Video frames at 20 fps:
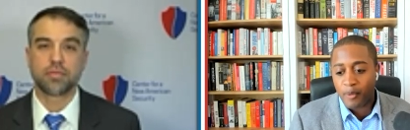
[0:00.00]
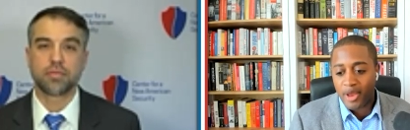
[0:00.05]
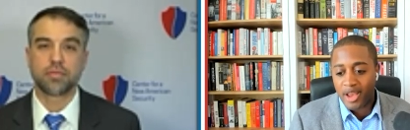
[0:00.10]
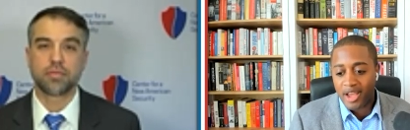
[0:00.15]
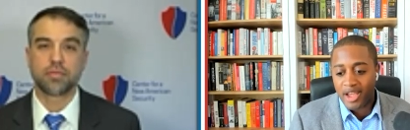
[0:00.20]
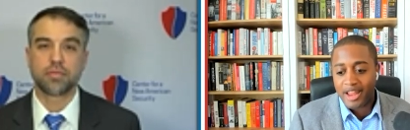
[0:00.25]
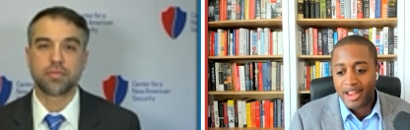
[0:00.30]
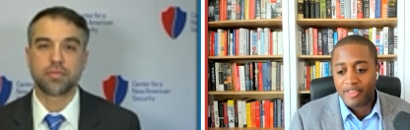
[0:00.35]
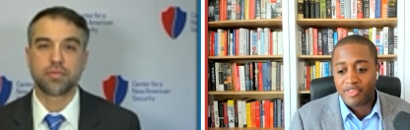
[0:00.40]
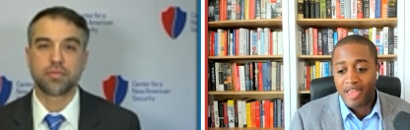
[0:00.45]

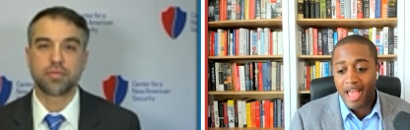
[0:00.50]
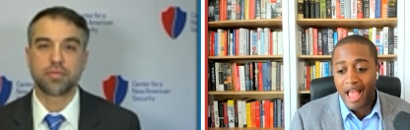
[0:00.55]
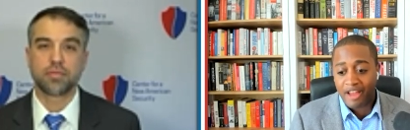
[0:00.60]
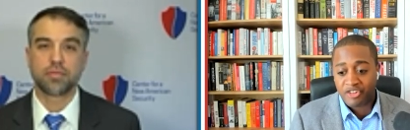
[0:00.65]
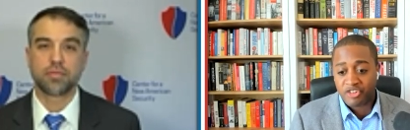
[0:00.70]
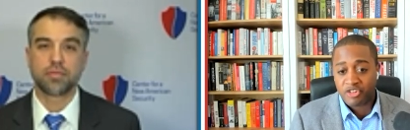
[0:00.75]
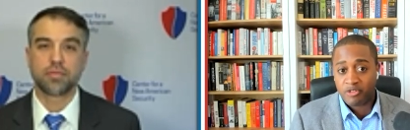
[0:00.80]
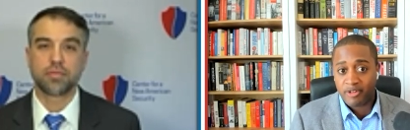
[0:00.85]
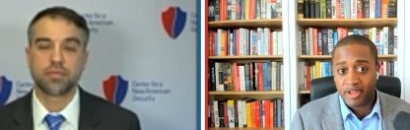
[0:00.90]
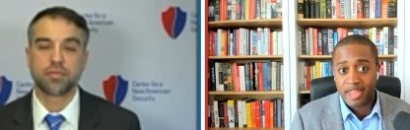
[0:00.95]
Speaker 1: when it's
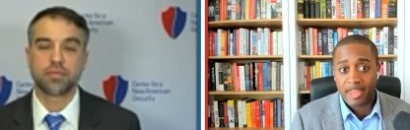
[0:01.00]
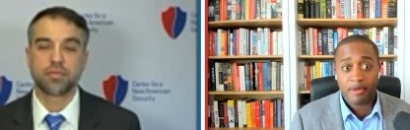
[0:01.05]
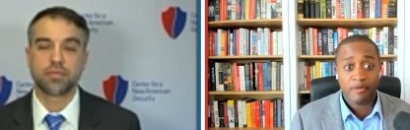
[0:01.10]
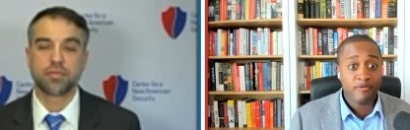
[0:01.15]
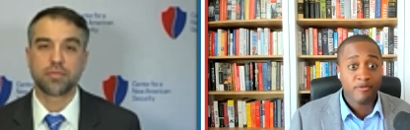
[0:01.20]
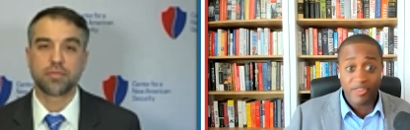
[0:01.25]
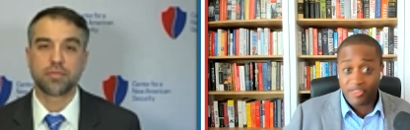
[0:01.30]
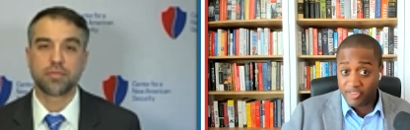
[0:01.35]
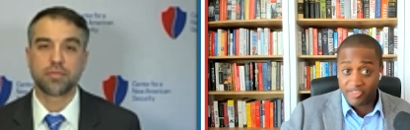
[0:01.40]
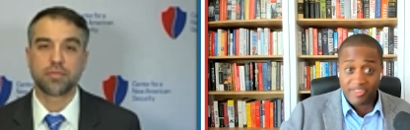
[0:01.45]
actually
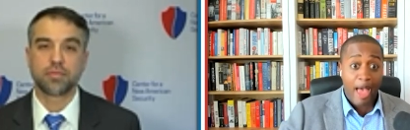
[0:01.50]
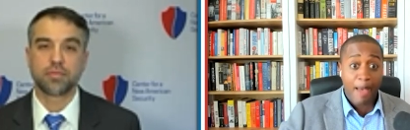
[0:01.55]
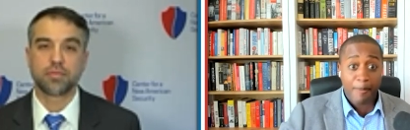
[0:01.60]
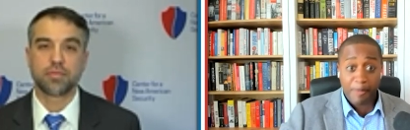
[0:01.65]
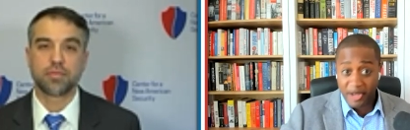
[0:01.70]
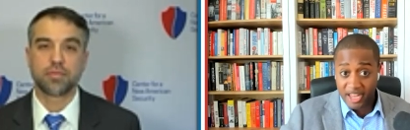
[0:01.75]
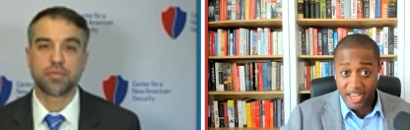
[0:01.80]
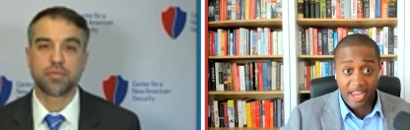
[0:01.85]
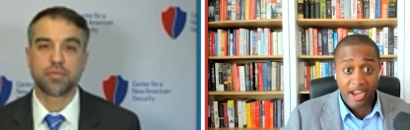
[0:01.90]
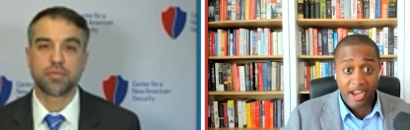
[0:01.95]
this is
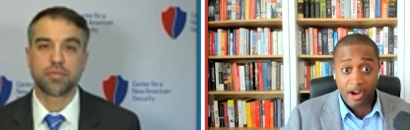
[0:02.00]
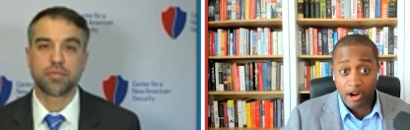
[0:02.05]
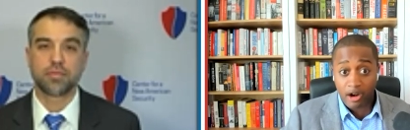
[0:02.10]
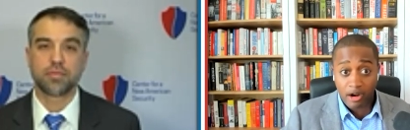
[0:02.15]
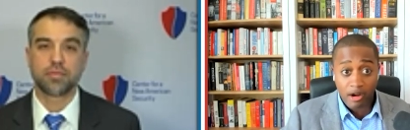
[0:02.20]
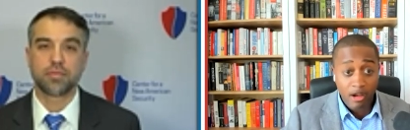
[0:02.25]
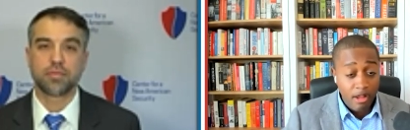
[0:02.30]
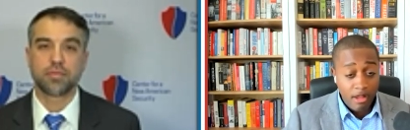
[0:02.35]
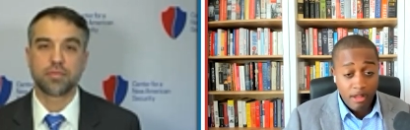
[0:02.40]
happening here,